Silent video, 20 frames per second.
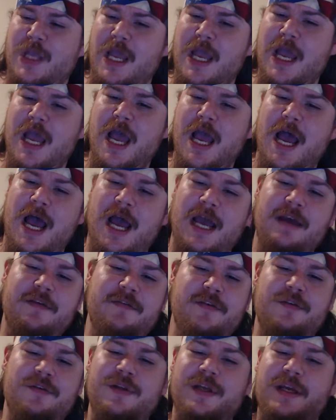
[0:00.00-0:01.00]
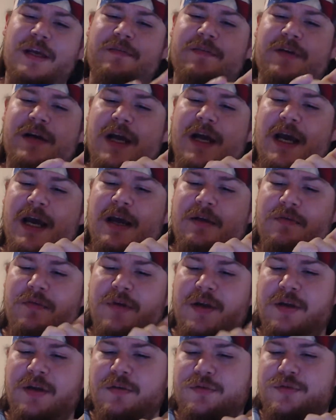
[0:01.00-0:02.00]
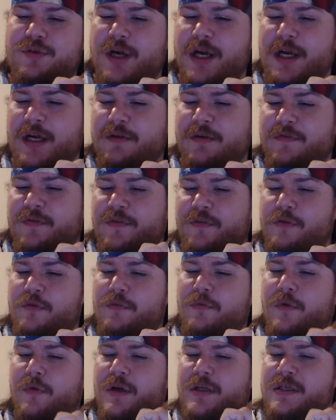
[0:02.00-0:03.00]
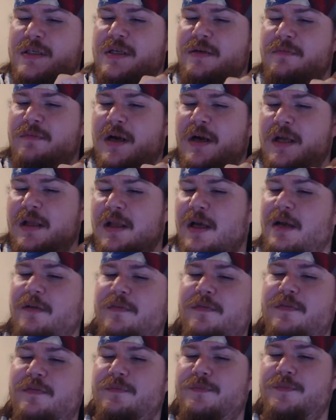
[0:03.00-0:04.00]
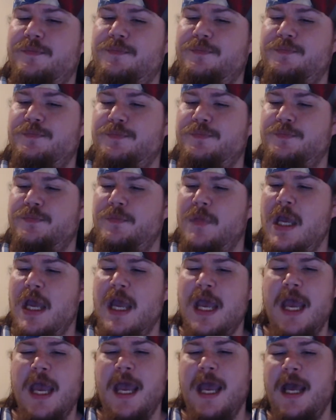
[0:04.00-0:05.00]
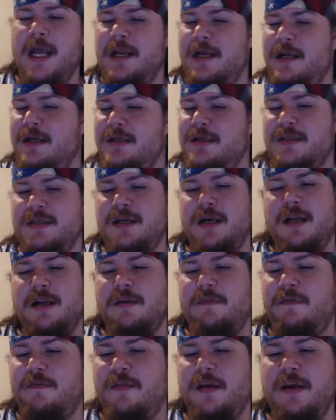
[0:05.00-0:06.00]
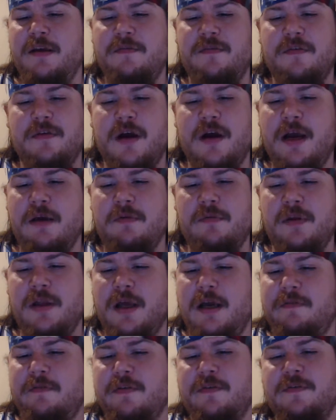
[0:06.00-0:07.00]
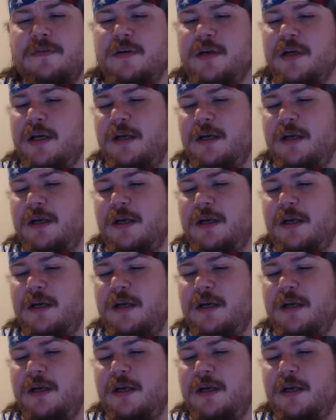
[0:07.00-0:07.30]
I have only ever had real dragon fruit once in my life, and it is not a flavor I will ever forget.